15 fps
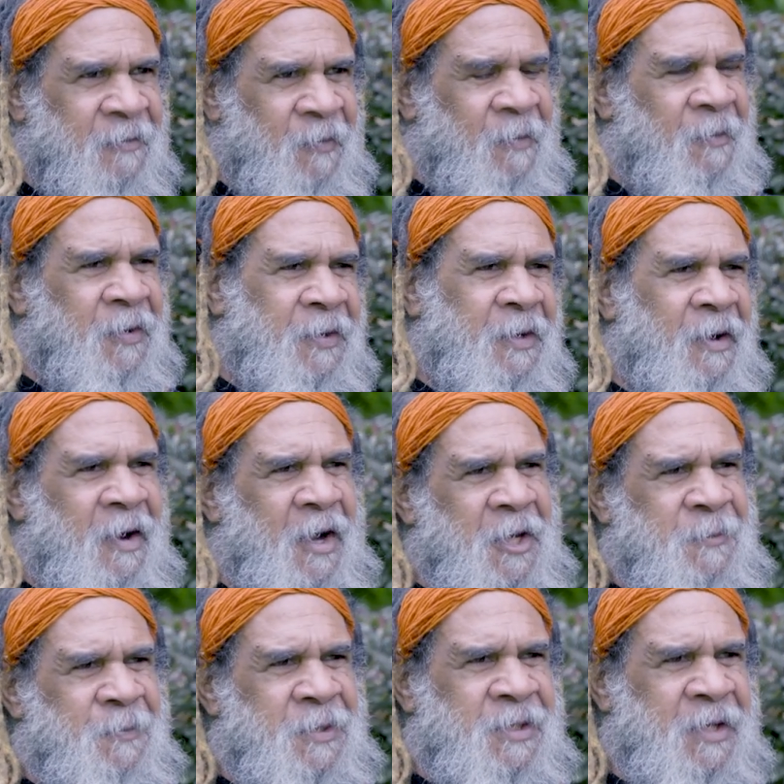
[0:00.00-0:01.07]
We've got the
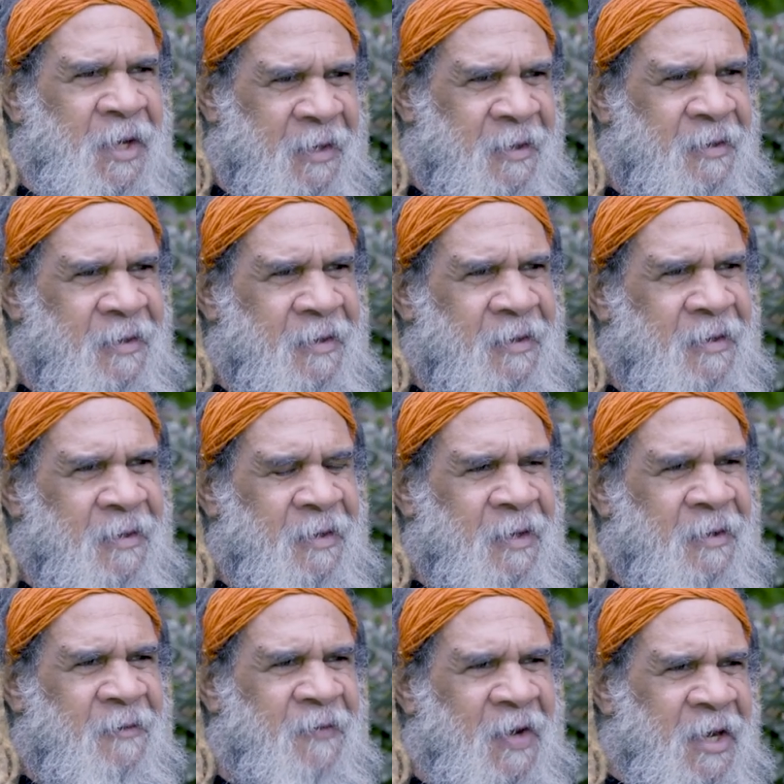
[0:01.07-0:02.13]
highest percent
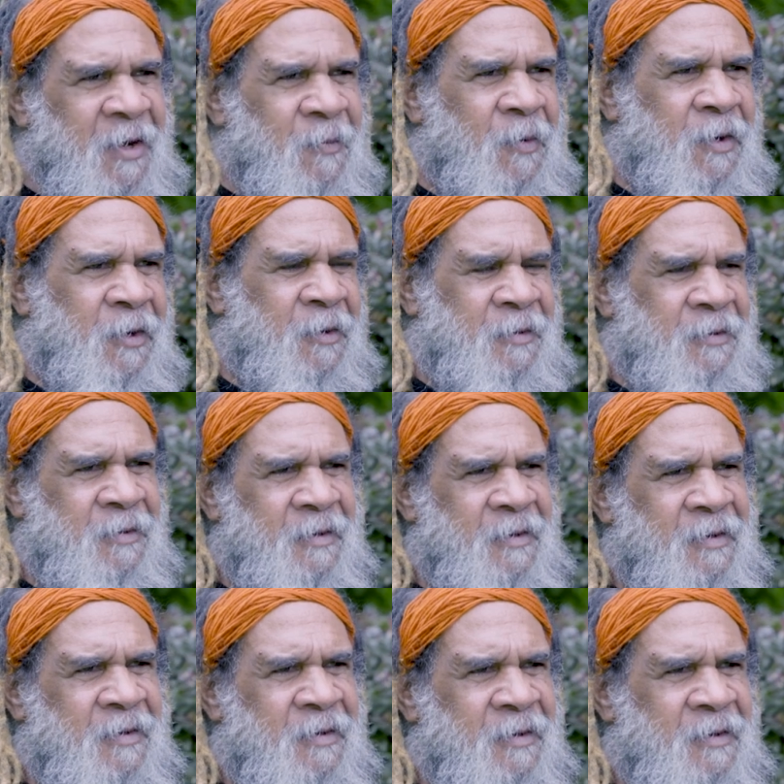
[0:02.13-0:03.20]
of any world
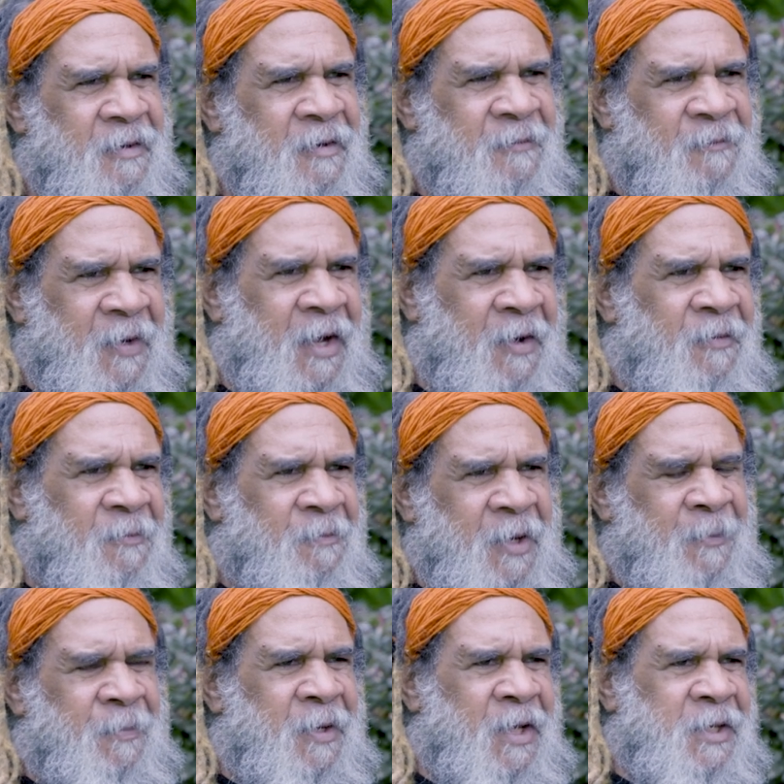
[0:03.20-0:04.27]
about
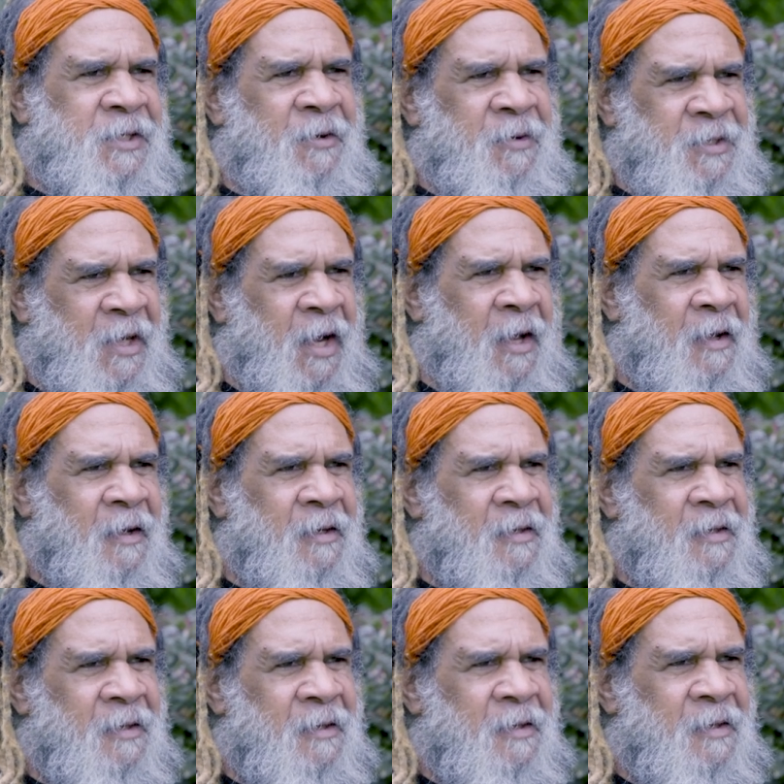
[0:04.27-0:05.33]
people that's in jail.
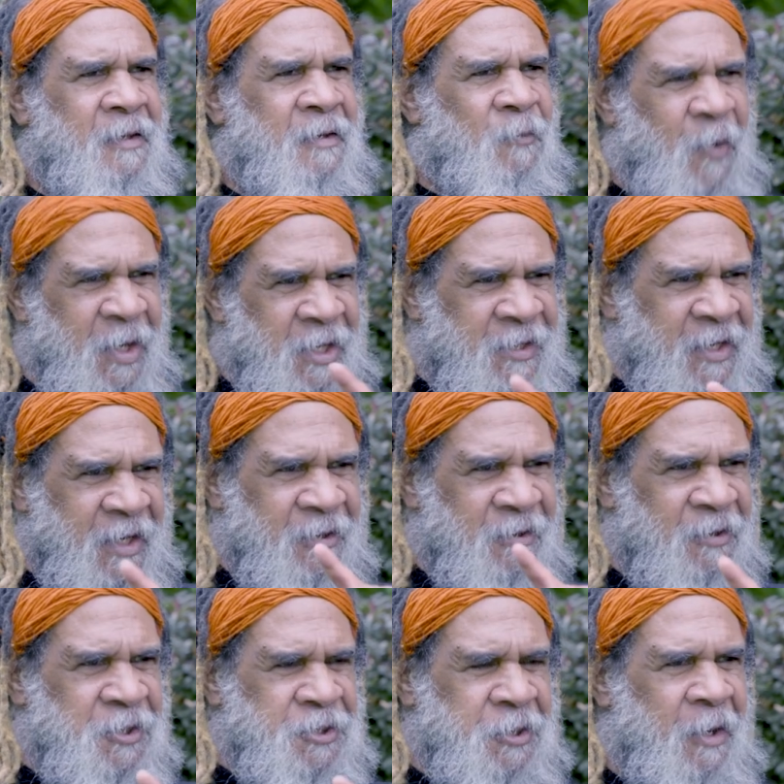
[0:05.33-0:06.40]
When is that
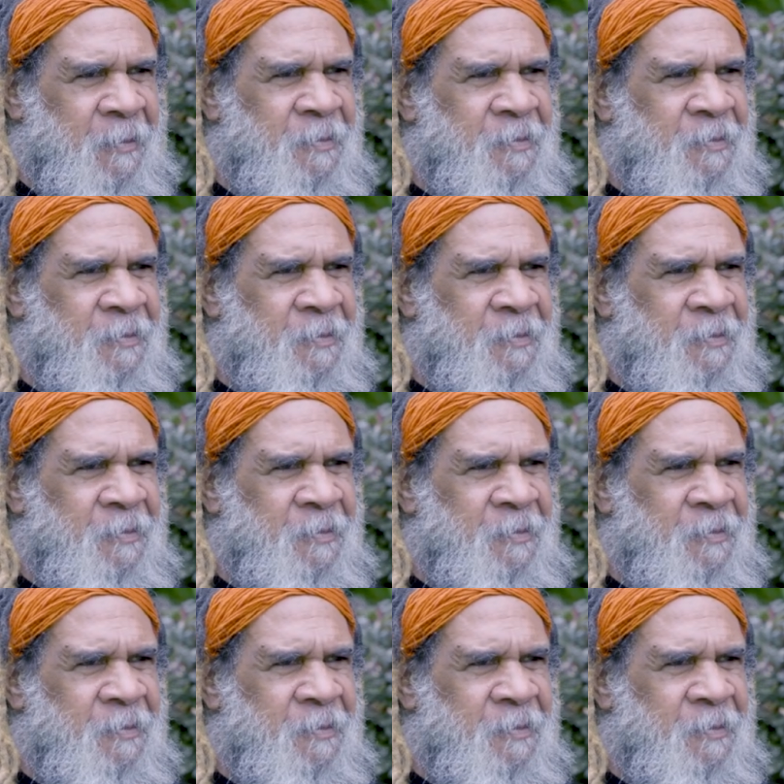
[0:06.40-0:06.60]
going to stop?